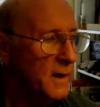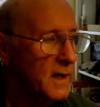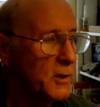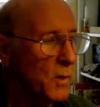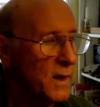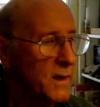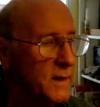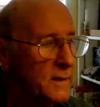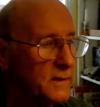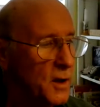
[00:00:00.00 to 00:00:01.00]
Anyway,
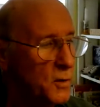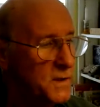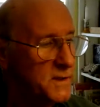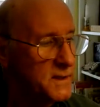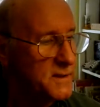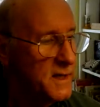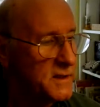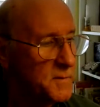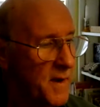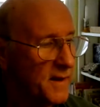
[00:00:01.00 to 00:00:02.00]
notice it
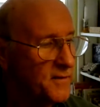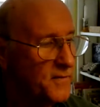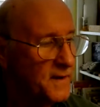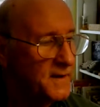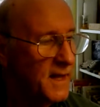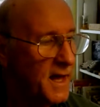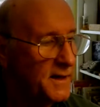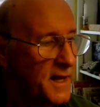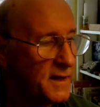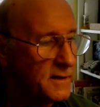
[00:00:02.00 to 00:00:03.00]
says about the fifth line
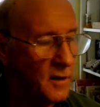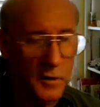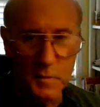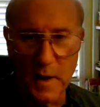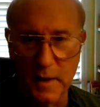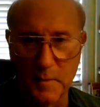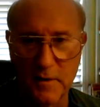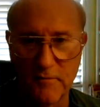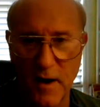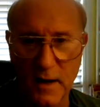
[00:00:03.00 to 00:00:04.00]
down, it talks about it
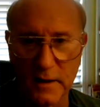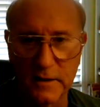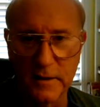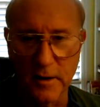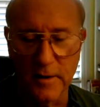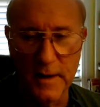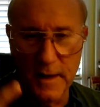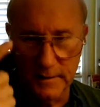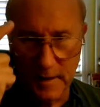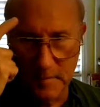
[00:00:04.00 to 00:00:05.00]
being voluntary.
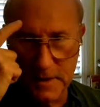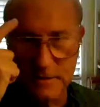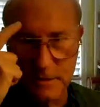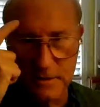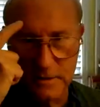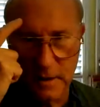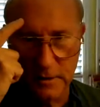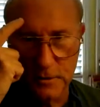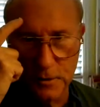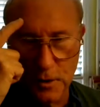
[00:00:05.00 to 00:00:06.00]
That means it's
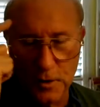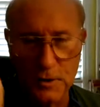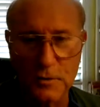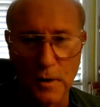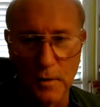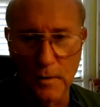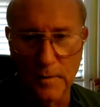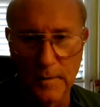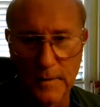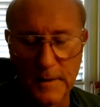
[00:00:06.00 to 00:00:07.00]
under your control.
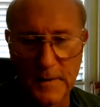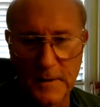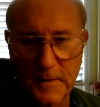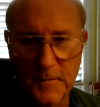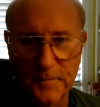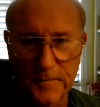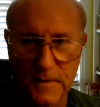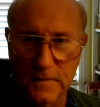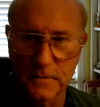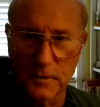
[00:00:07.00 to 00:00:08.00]

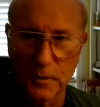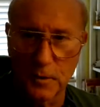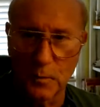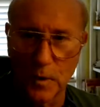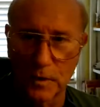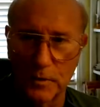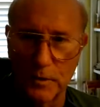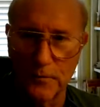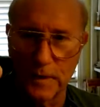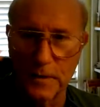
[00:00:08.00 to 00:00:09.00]
So you can wiggle
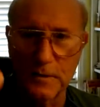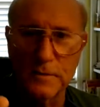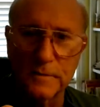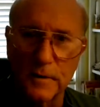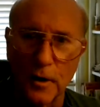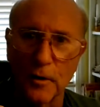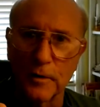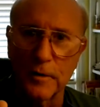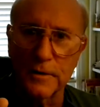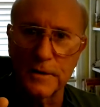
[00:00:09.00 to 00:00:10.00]
your fingers,
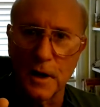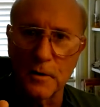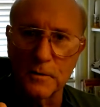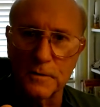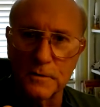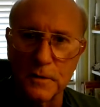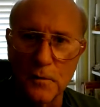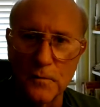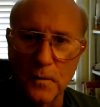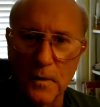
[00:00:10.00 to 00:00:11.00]
curl your toes, and
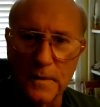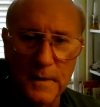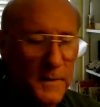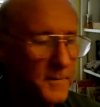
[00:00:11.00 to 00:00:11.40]
so forth.